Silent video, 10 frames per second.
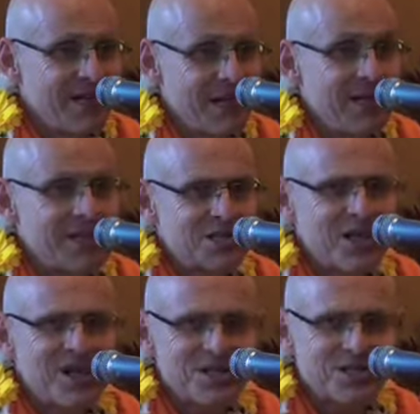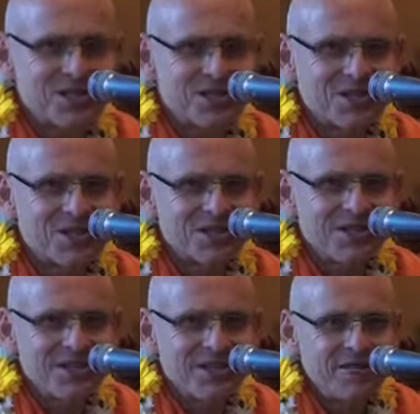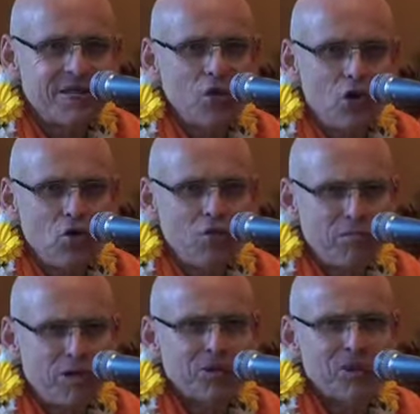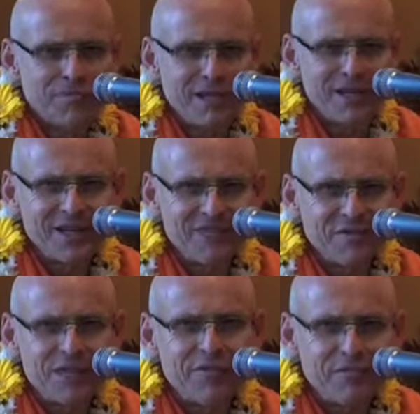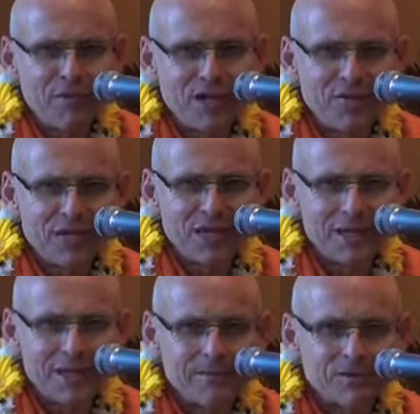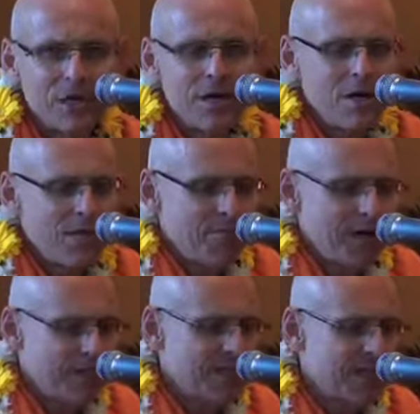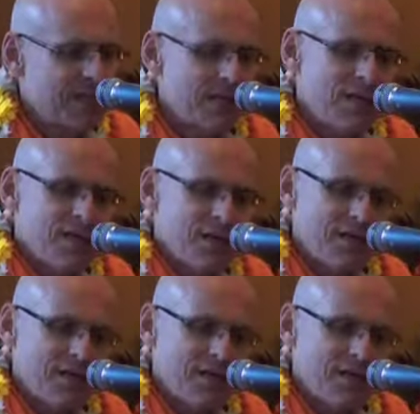And that's us. We're all modern men. We live in modern times. Prabhupada said,